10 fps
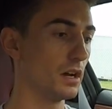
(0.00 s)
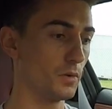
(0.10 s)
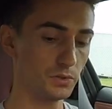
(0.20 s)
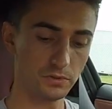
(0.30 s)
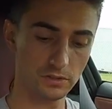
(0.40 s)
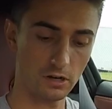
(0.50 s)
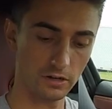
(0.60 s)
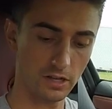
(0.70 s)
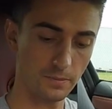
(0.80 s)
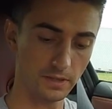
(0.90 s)
Once we
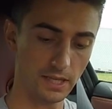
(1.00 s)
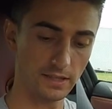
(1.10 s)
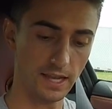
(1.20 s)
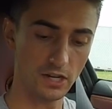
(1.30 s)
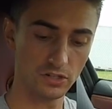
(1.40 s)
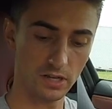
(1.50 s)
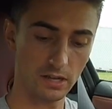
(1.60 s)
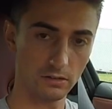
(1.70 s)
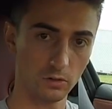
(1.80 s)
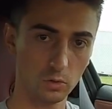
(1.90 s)
start it up and let the engine
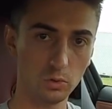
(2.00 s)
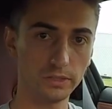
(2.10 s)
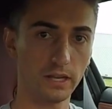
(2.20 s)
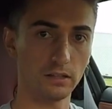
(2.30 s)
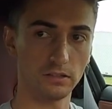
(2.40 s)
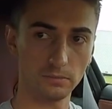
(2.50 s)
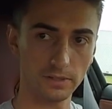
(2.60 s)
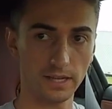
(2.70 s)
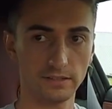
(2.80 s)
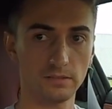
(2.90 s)
idle, it'll cool down a little
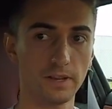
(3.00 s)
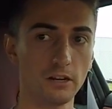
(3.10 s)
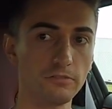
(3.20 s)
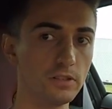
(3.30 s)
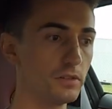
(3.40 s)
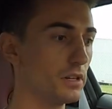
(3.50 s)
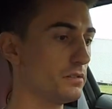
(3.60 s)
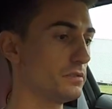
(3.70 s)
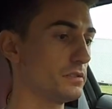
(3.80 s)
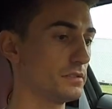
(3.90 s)
bit as some airflow
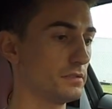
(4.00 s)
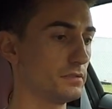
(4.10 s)
goes.